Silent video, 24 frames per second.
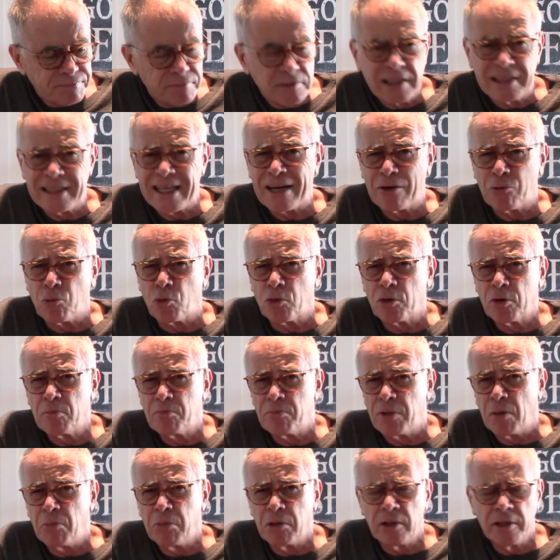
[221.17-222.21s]
Is that a word,
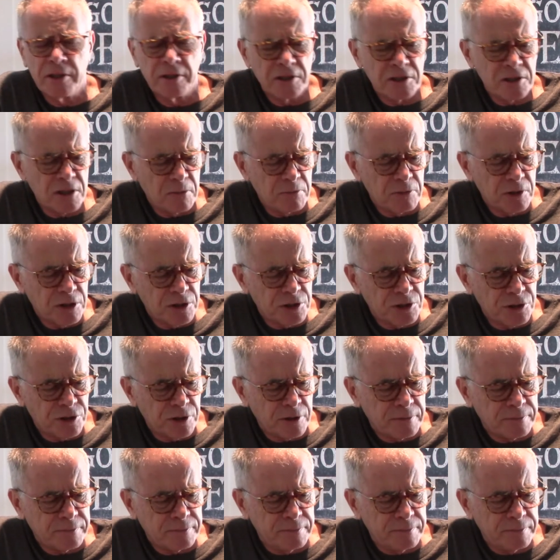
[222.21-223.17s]
bubbliness? I'm not sure.